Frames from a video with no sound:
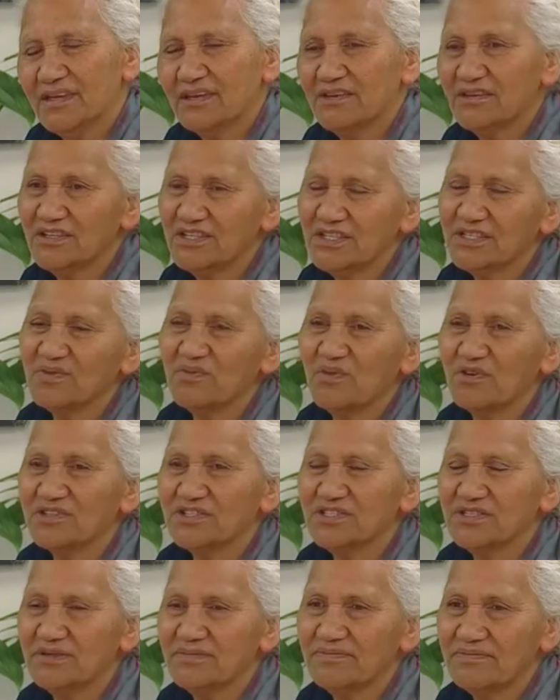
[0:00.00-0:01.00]
You know, just
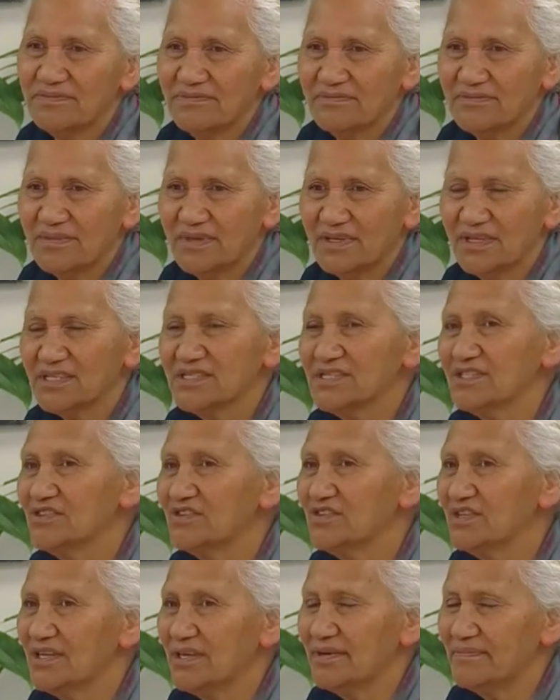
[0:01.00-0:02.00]
watch them,
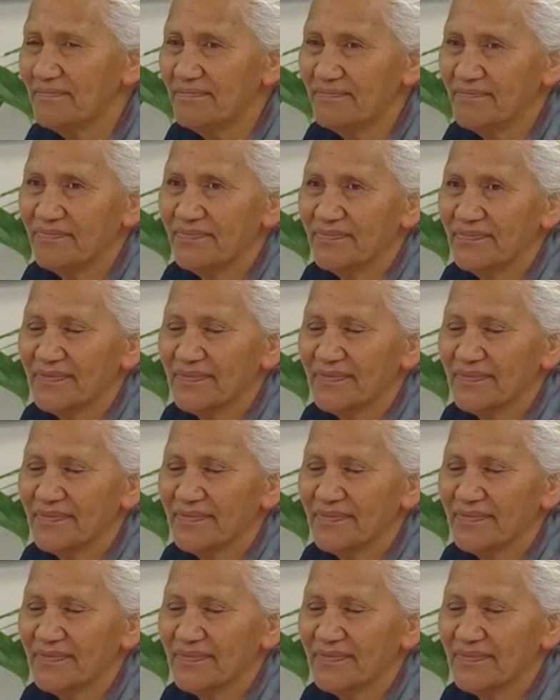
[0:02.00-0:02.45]
listen to them,